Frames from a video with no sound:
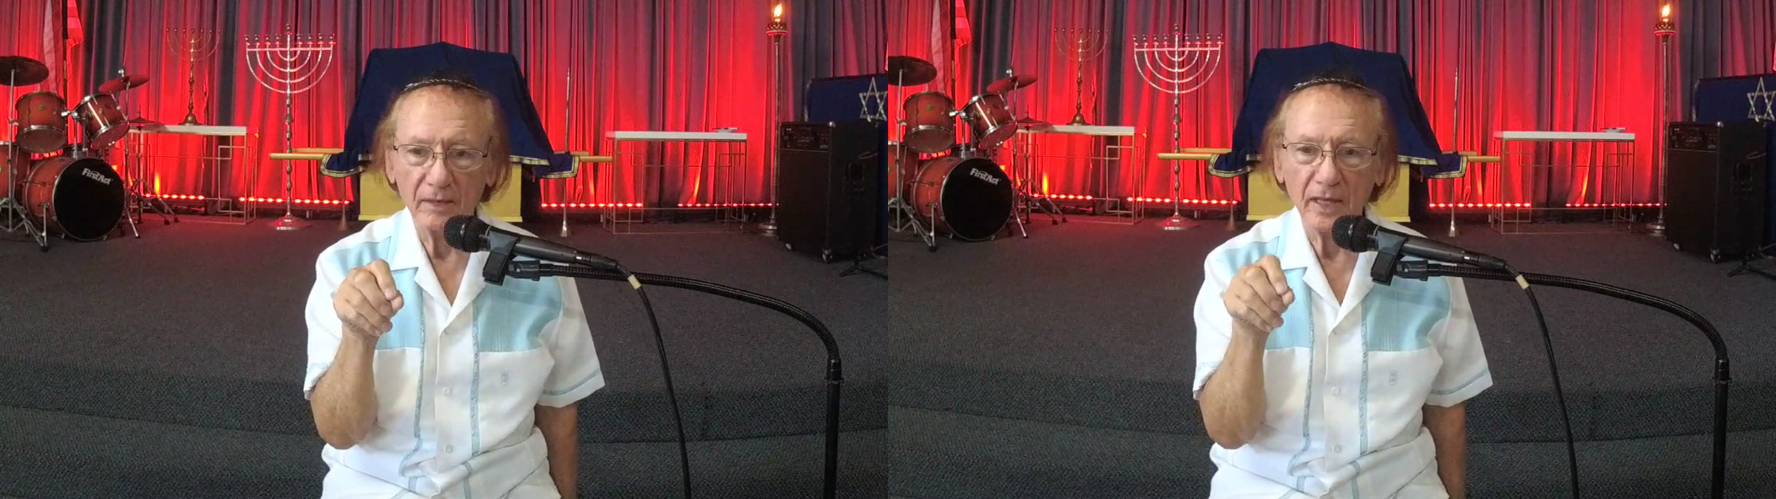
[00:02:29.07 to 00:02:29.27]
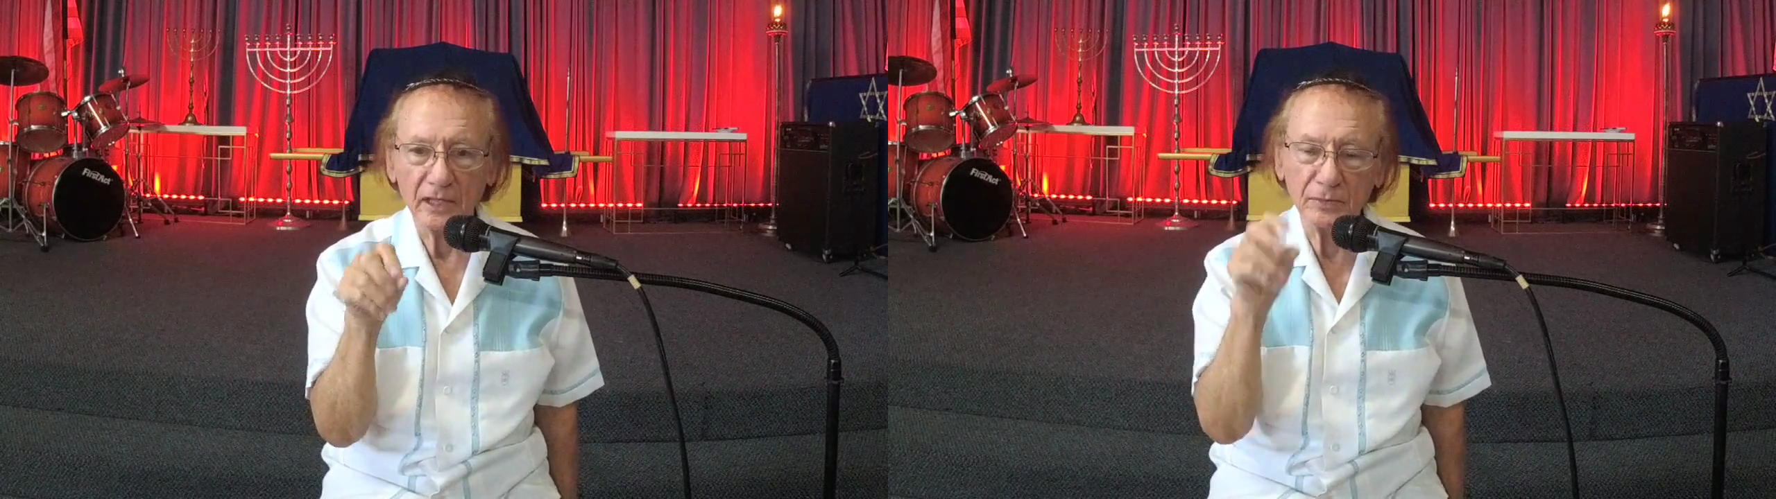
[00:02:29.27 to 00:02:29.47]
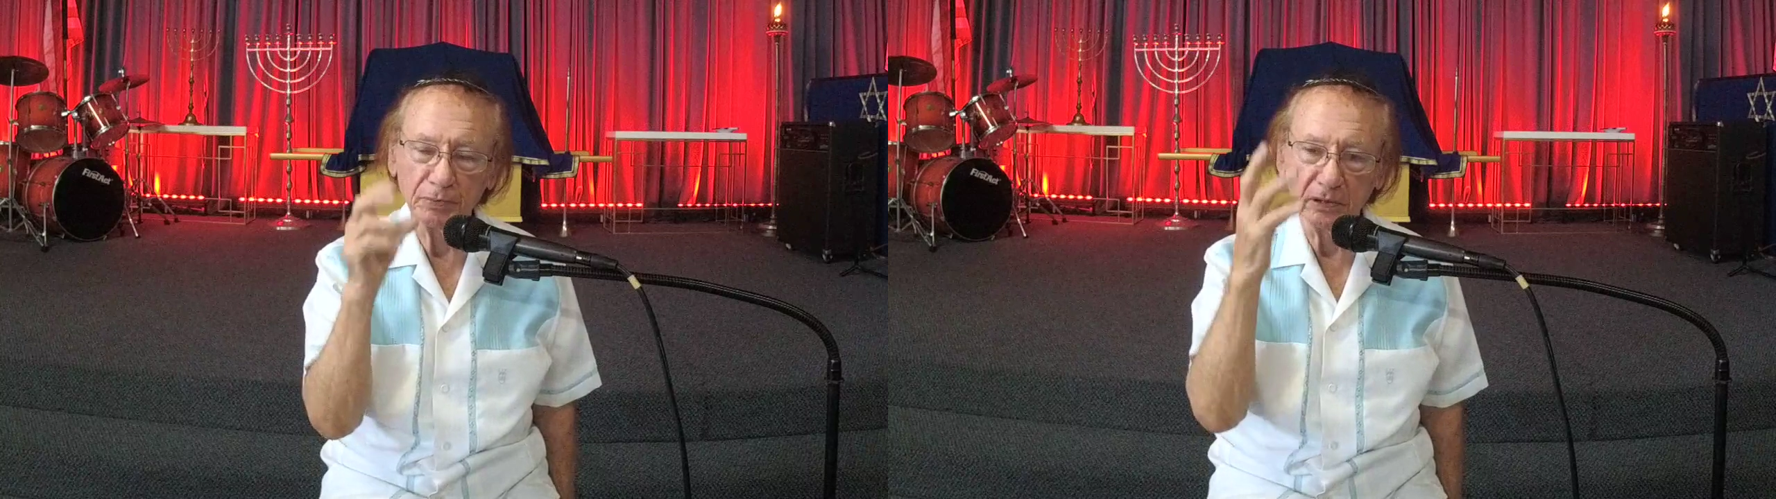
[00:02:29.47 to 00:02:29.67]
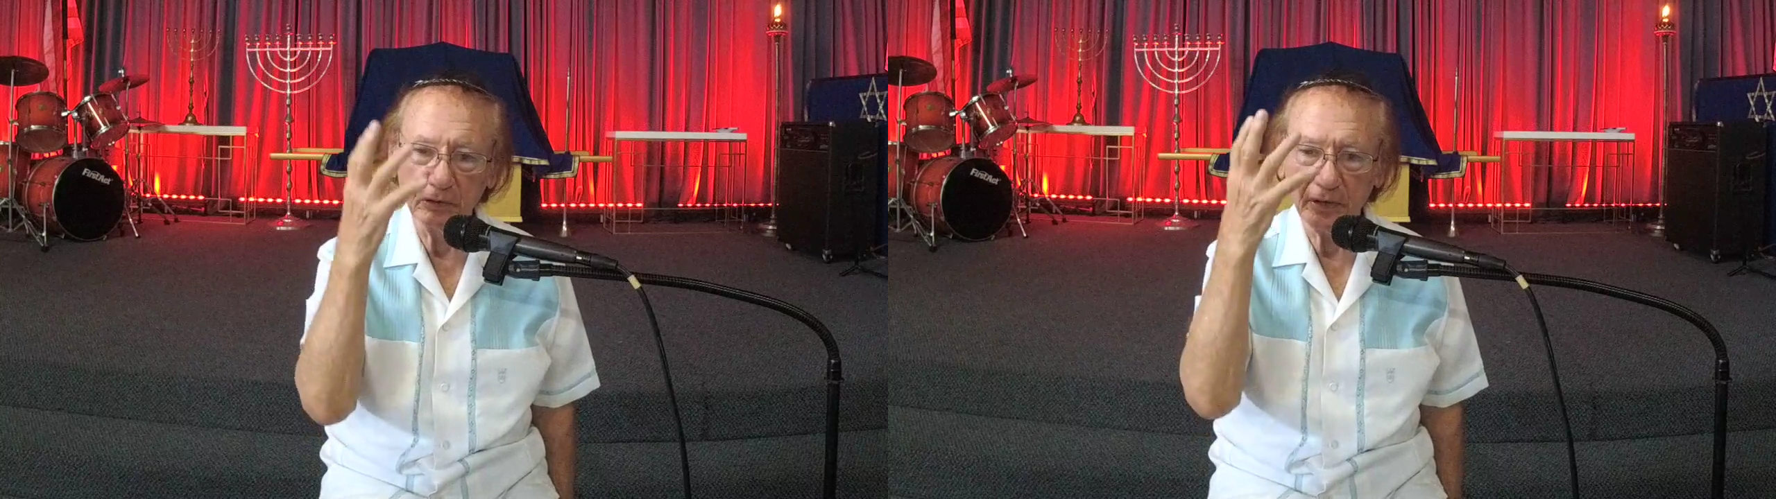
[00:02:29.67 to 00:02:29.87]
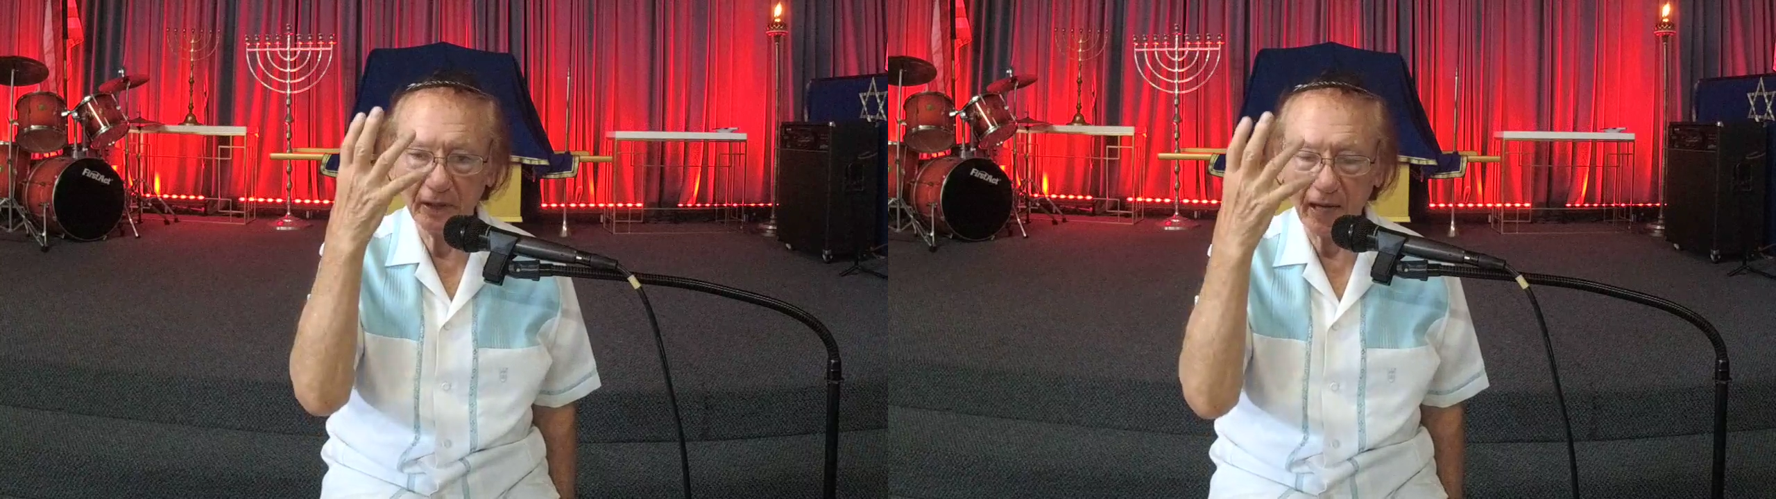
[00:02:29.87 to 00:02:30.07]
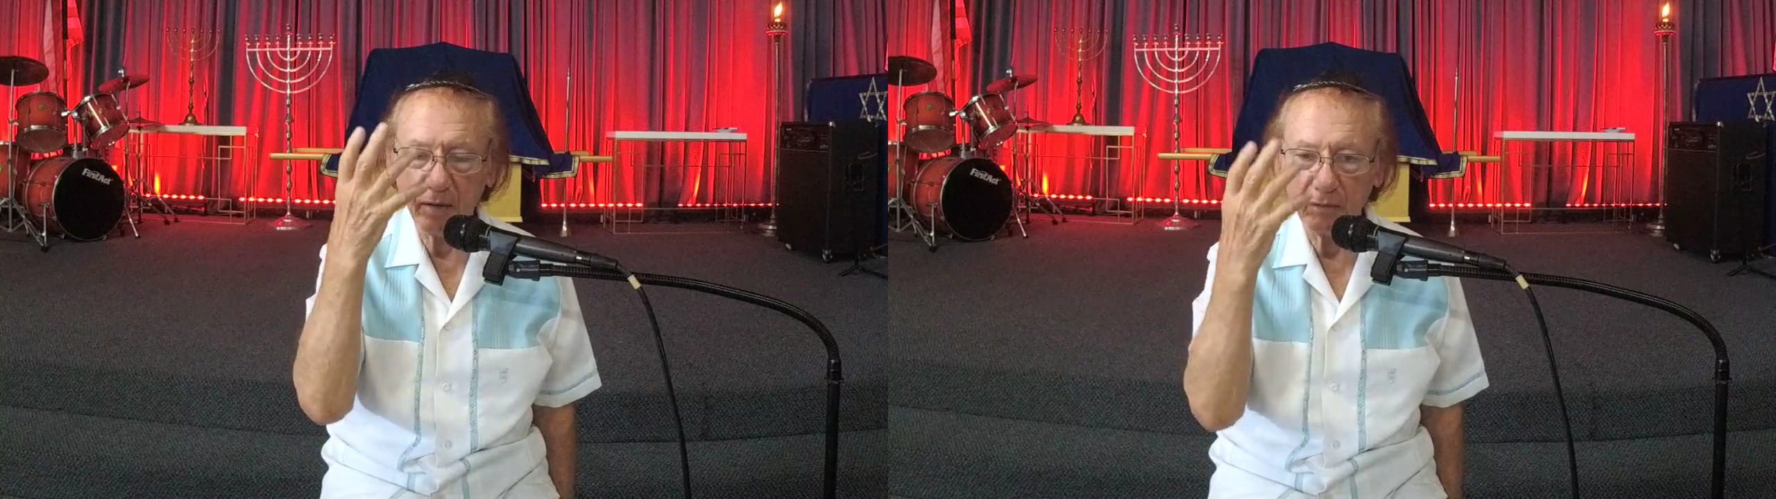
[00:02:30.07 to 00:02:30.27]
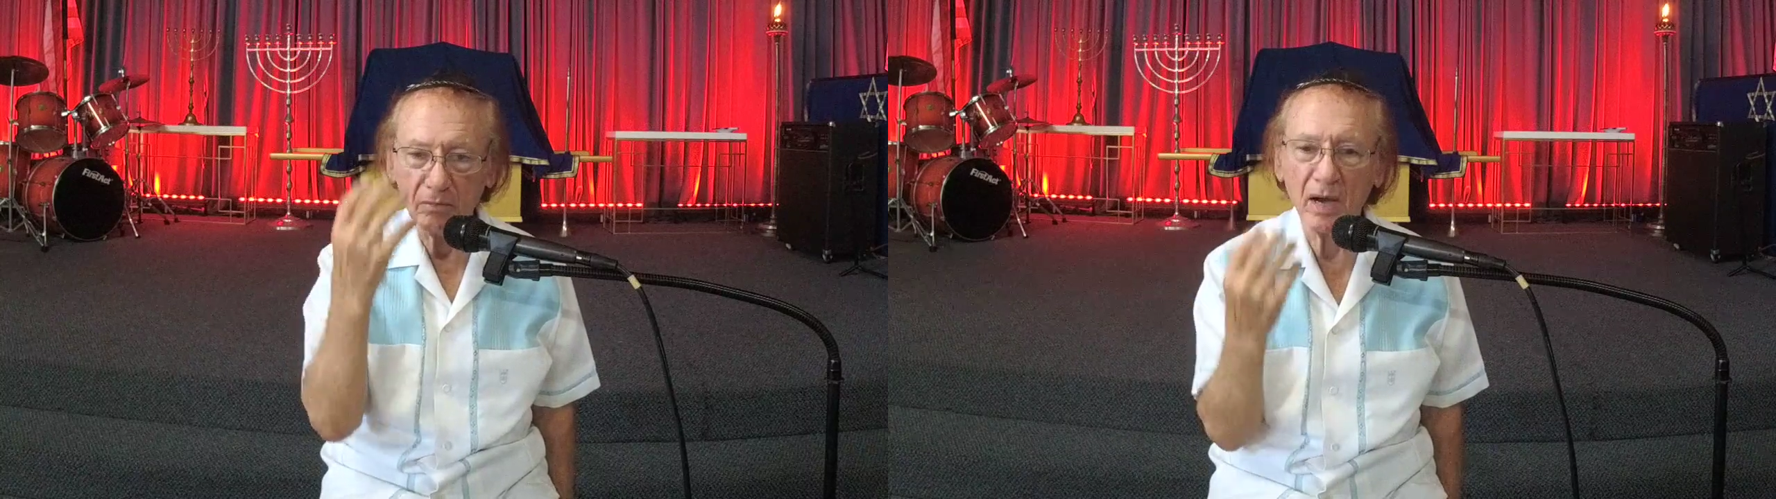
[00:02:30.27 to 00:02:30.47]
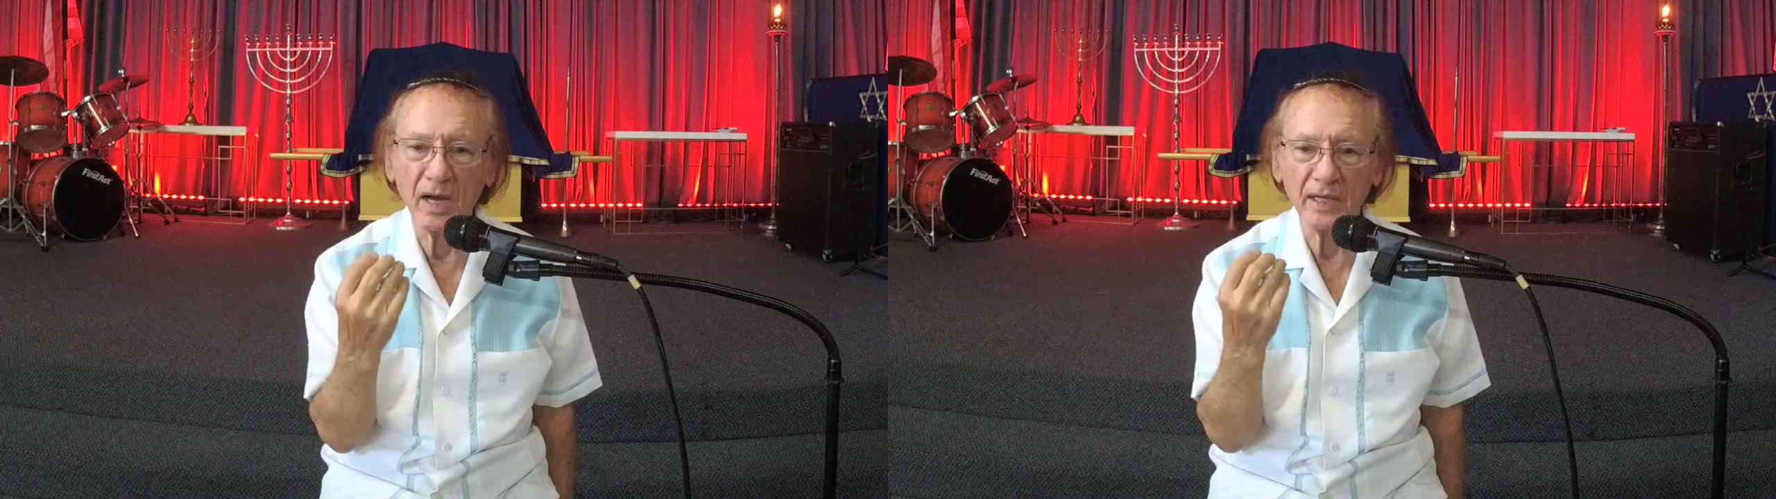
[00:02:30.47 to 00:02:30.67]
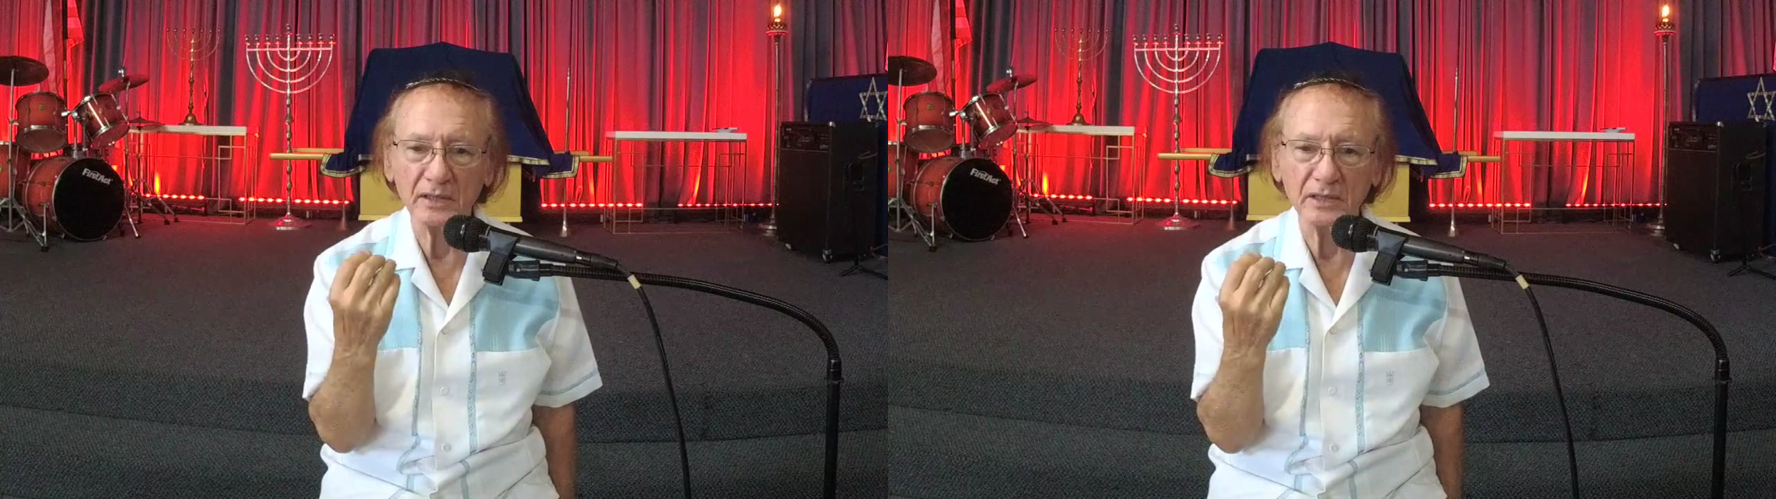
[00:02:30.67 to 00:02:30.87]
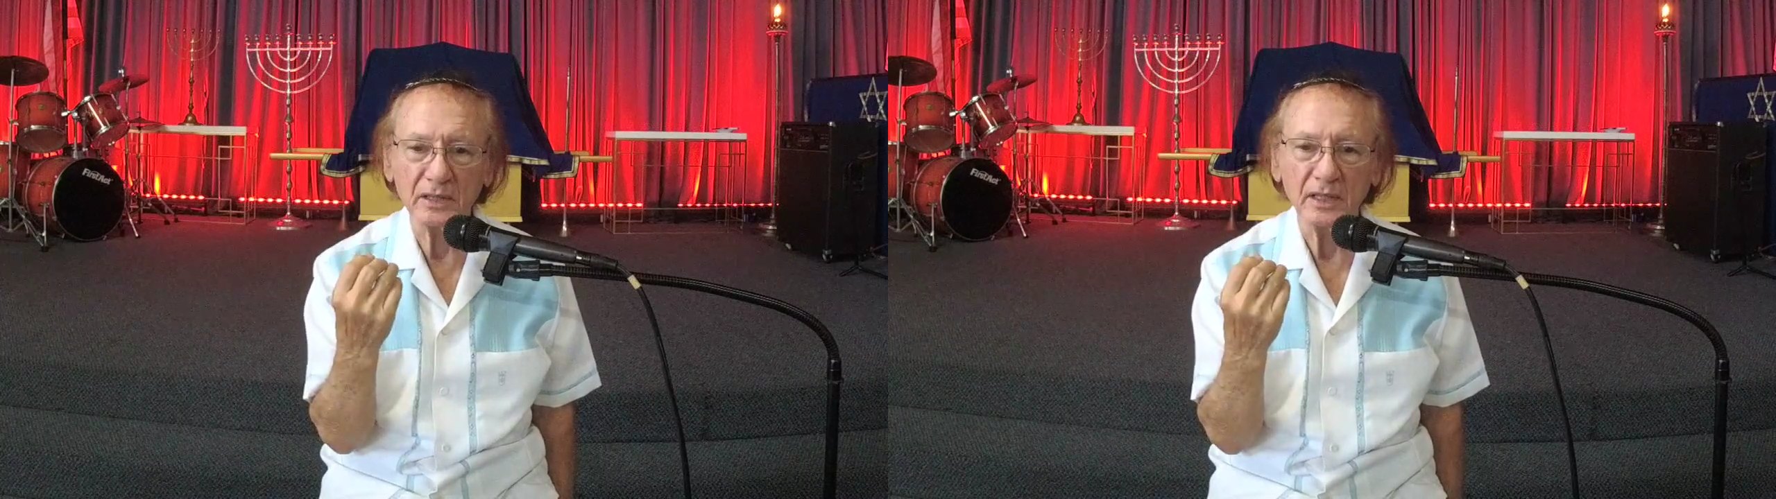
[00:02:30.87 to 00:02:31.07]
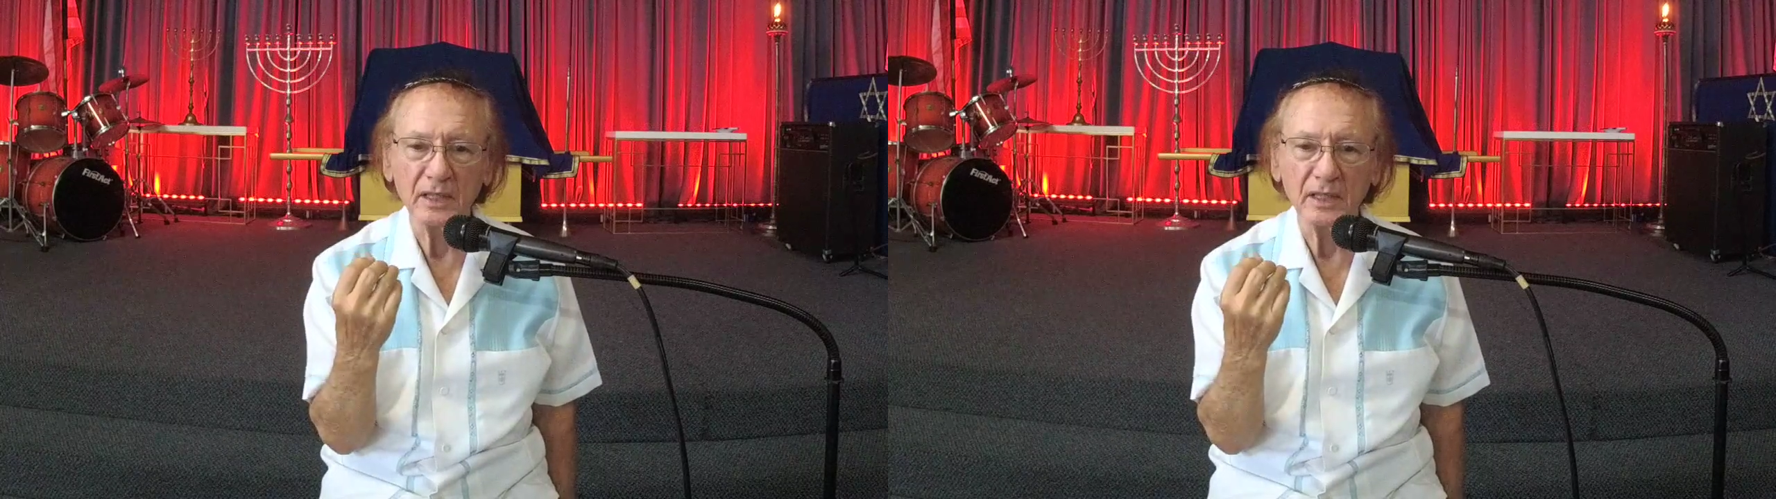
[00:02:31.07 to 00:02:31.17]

that has polluted our minds.